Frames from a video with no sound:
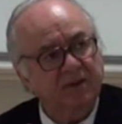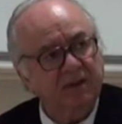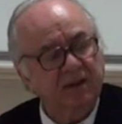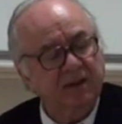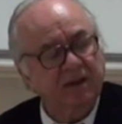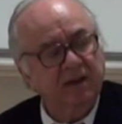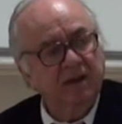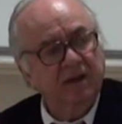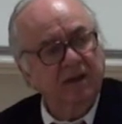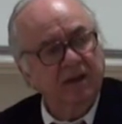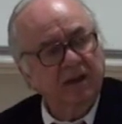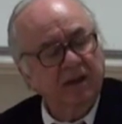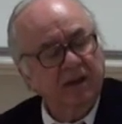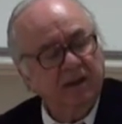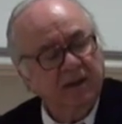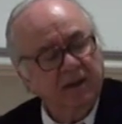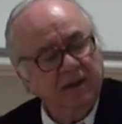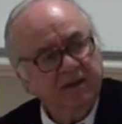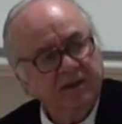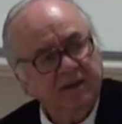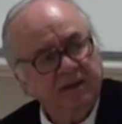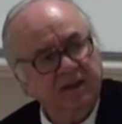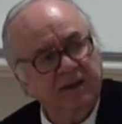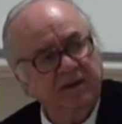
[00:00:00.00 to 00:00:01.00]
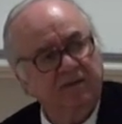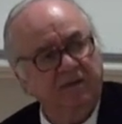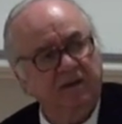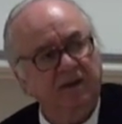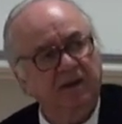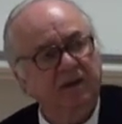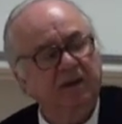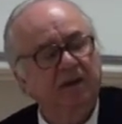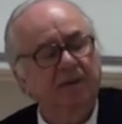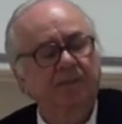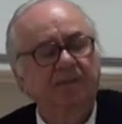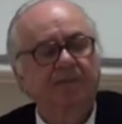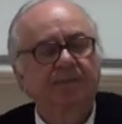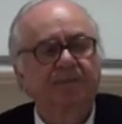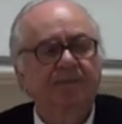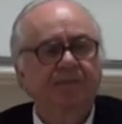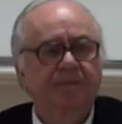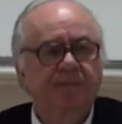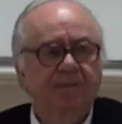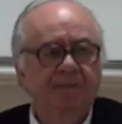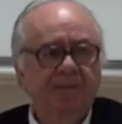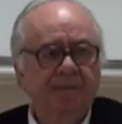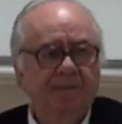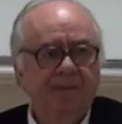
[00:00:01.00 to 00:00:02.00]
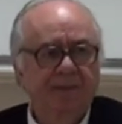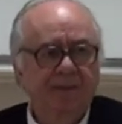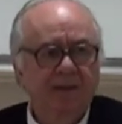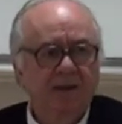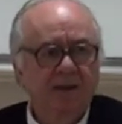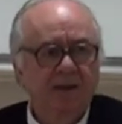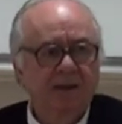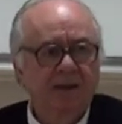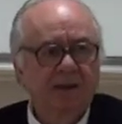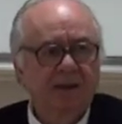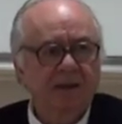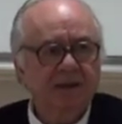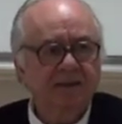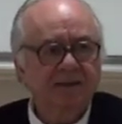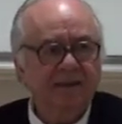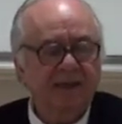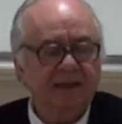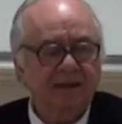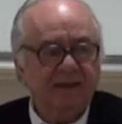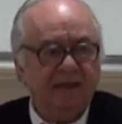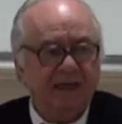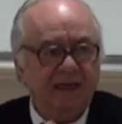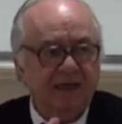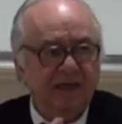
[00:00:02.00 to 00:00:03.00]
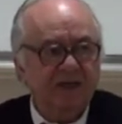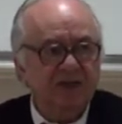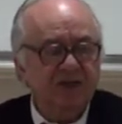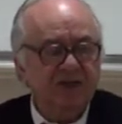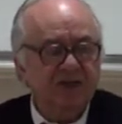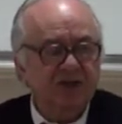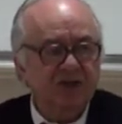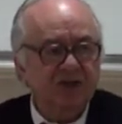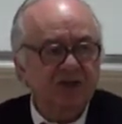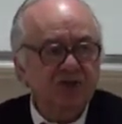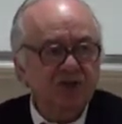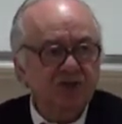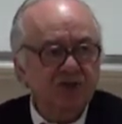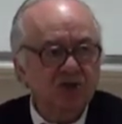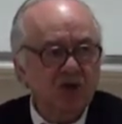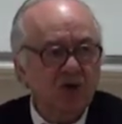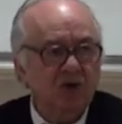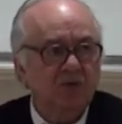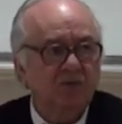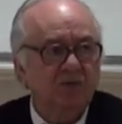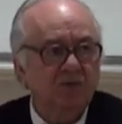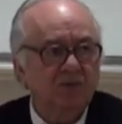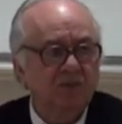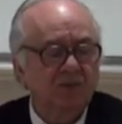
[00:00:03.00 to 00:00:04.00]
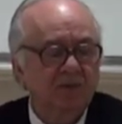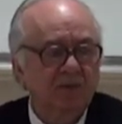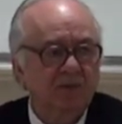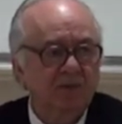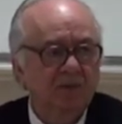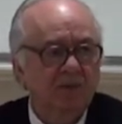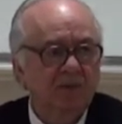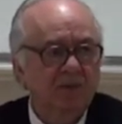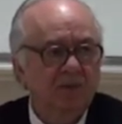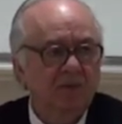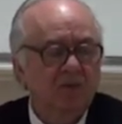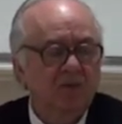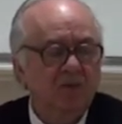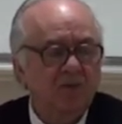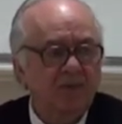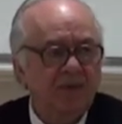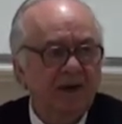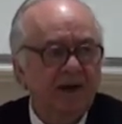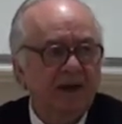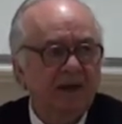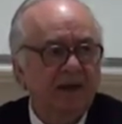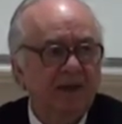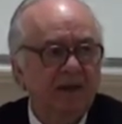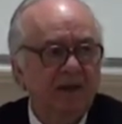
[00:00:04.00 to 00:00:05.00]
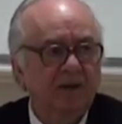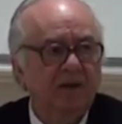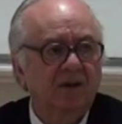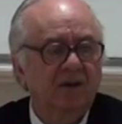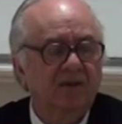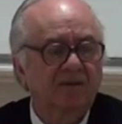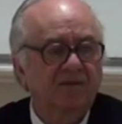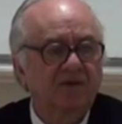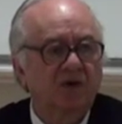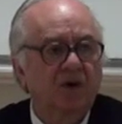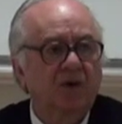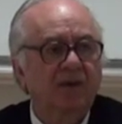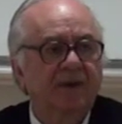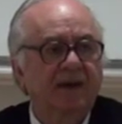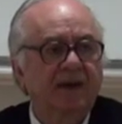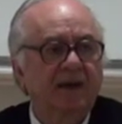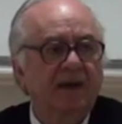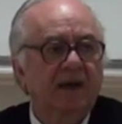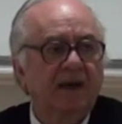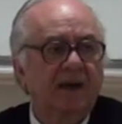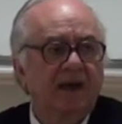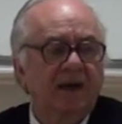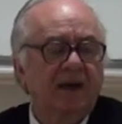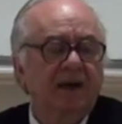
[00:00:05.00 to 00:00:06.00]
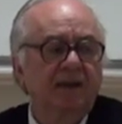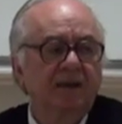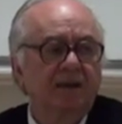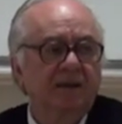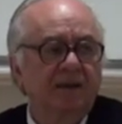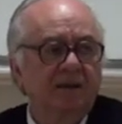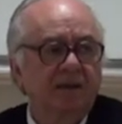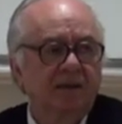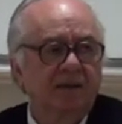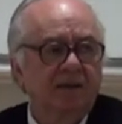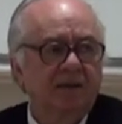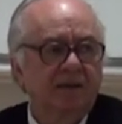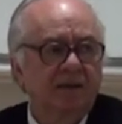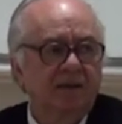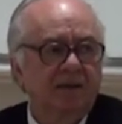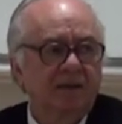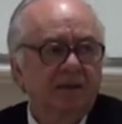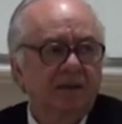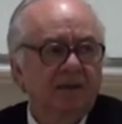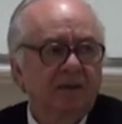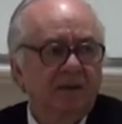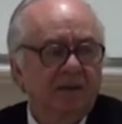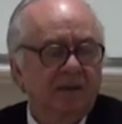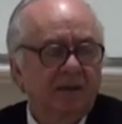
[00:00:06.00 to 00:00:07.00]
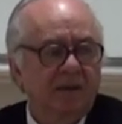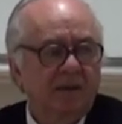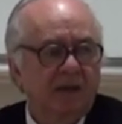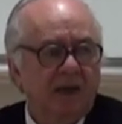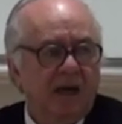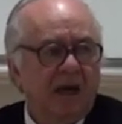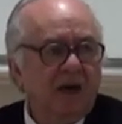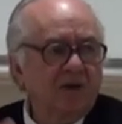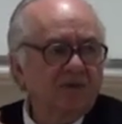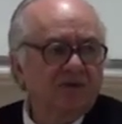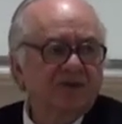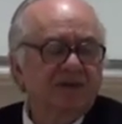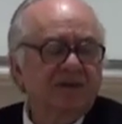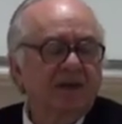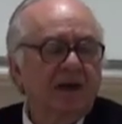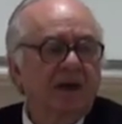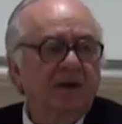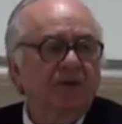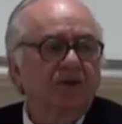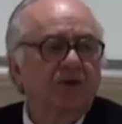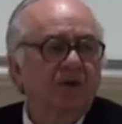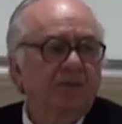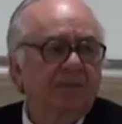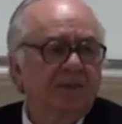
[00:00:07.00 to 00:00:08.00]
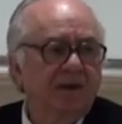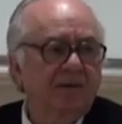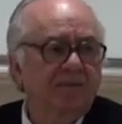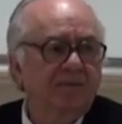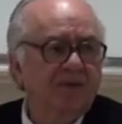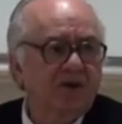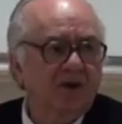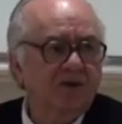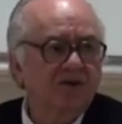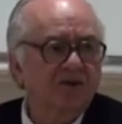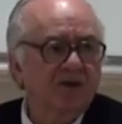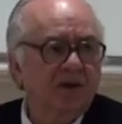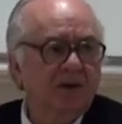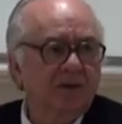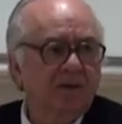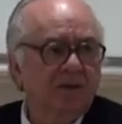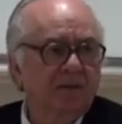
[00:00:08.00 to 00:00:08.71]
the TV, is that there is no way of going ahead outside the European project.